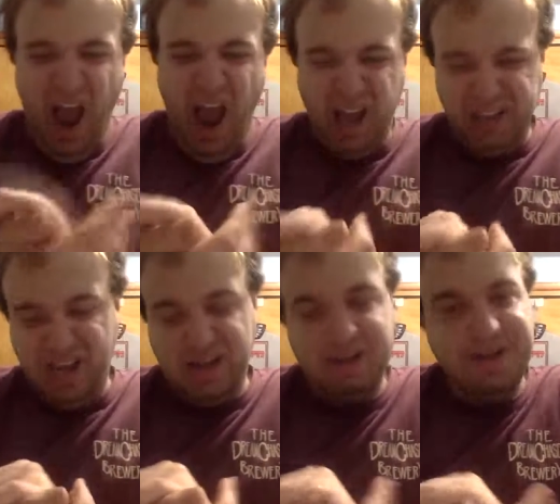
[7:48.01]
Uh,
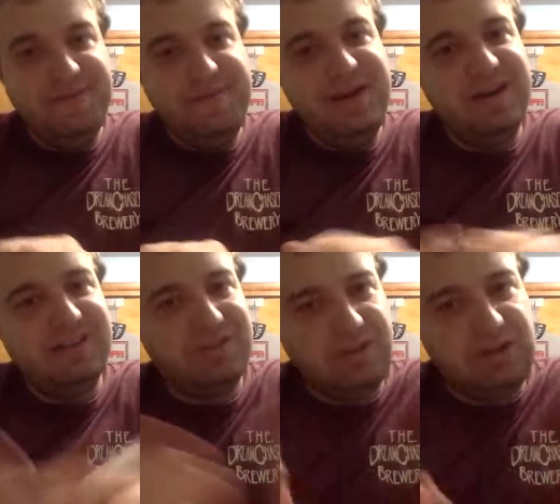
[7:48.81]
so that could definitely be a
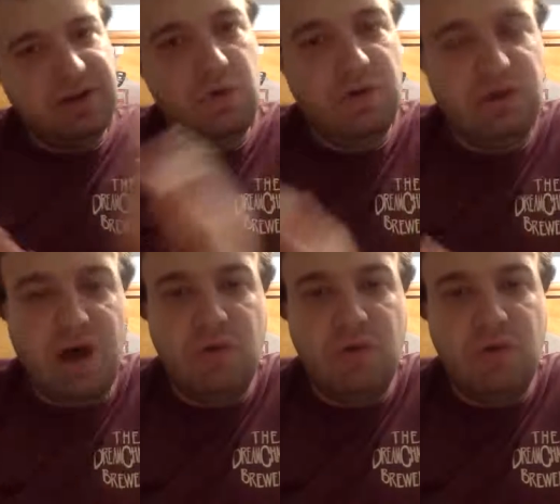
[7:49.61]
nice little, you know,
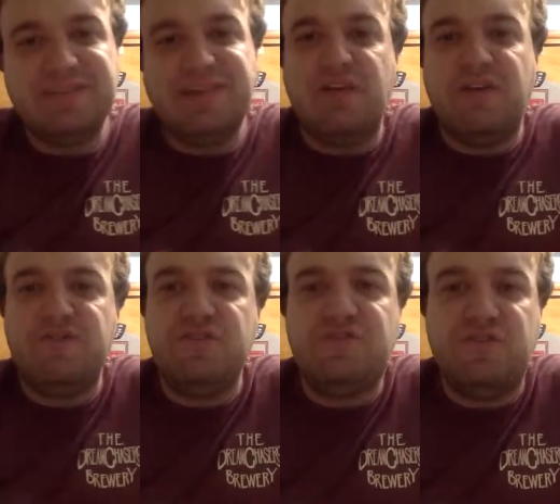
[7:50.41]
non-women's
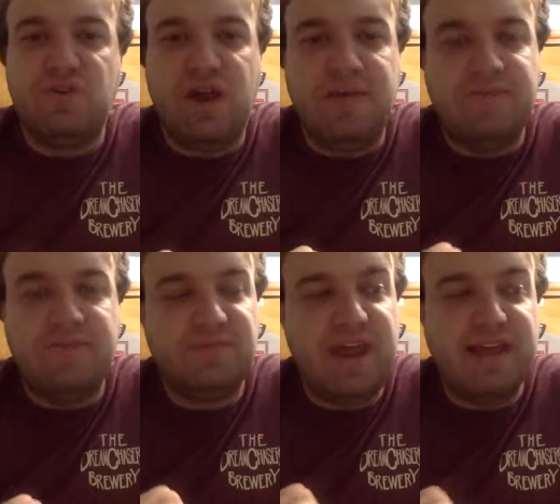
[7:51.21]
title feud for
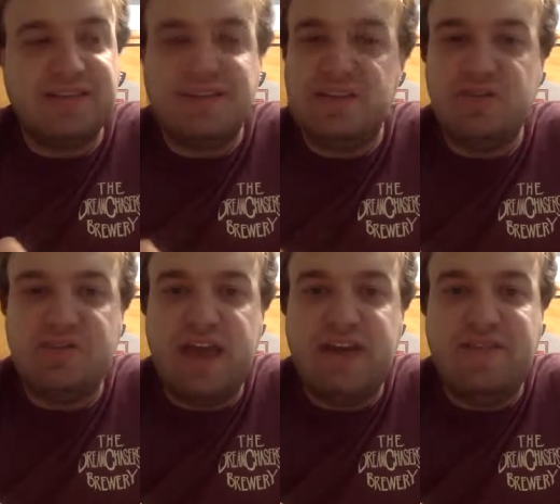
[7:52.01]
um, N X T U
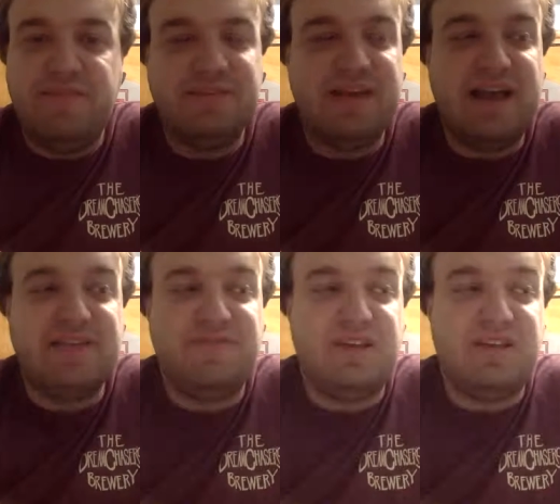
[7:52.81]
K.
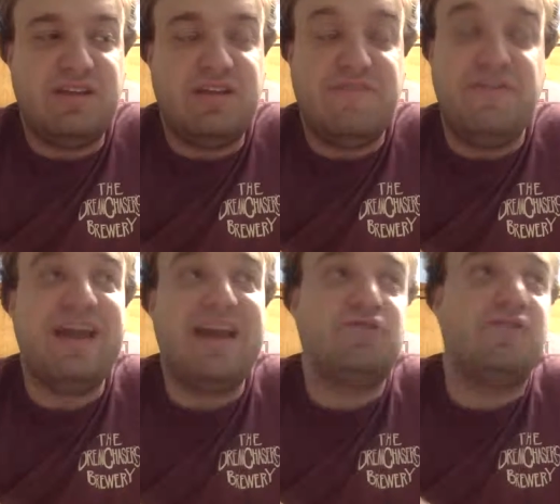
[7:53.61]
Besides feeling, feeling
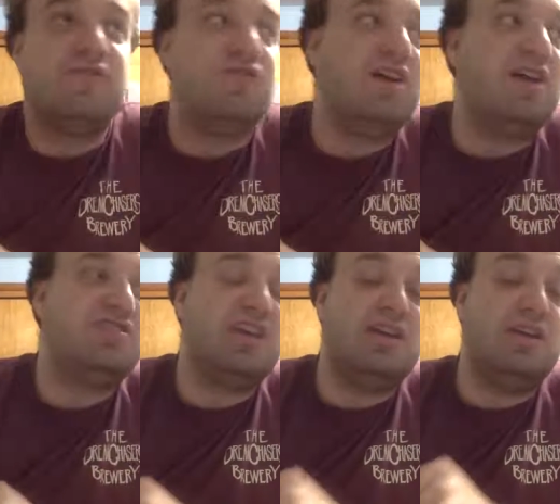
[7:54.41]
an actual feud, not
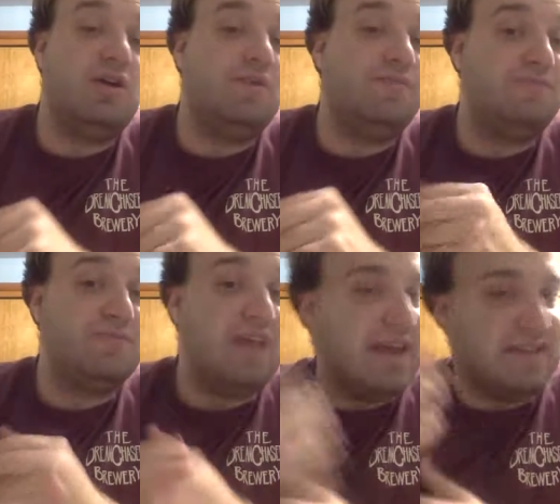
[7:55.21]
just like, you know,
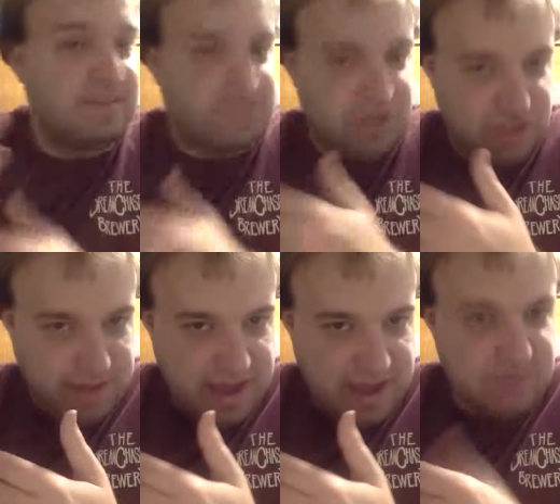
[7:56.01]
an exhibition
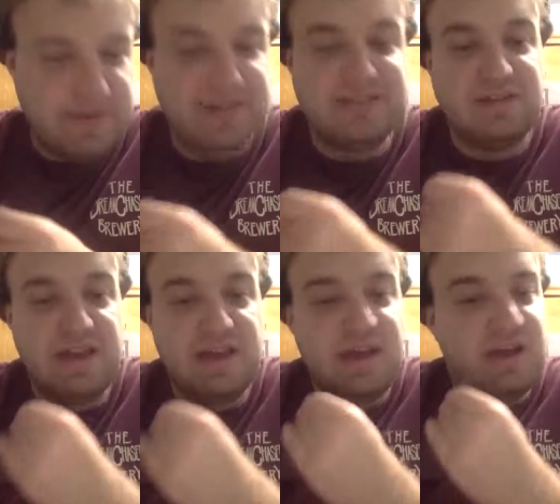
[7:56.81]
match, basically.